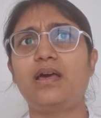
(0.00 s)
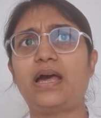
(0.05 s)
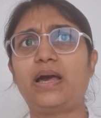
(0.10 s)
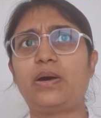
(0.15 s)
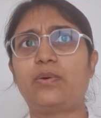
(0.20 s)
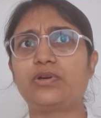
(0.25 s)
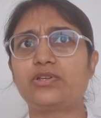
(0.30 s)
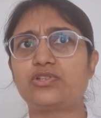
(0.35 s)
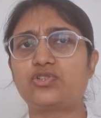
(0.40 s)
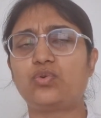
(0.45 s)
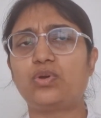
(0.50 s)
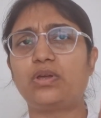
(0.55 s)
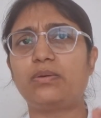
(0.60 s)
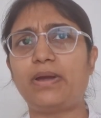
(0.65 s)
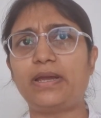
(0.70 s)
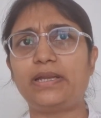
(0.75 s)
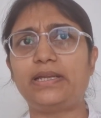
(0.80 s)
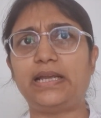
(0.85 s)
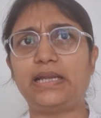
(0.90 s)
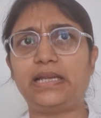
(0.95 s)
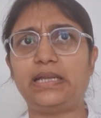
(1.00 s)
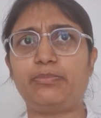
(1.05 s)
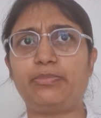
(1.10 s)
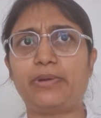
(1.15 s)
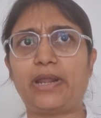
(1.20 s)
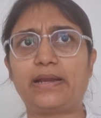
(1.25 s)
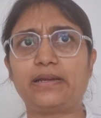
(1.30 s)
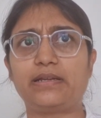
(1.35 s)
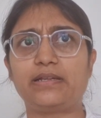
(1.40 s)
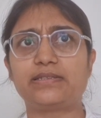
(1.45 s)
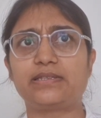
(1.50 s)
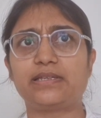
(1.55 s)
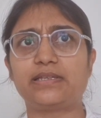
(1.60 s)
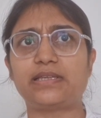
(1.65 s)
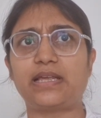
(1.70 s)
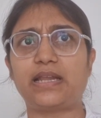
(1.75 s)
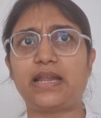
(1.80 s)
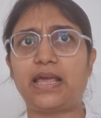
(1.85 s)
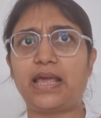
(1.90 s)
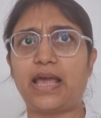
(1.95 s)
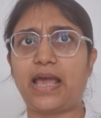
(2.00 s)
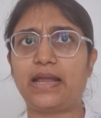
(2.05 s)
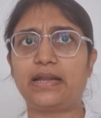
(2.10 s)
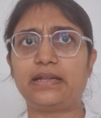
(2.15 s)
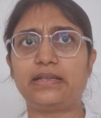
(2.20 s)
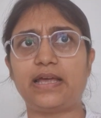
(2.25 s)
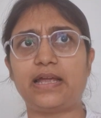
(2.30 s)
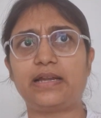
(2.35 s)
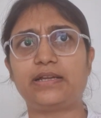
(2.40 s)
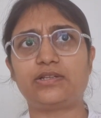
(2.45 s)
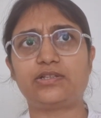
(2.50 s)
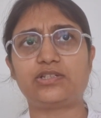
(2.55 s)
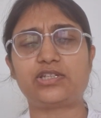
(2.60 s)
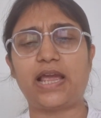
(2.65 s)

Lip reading: I was doing my daily practices and I had that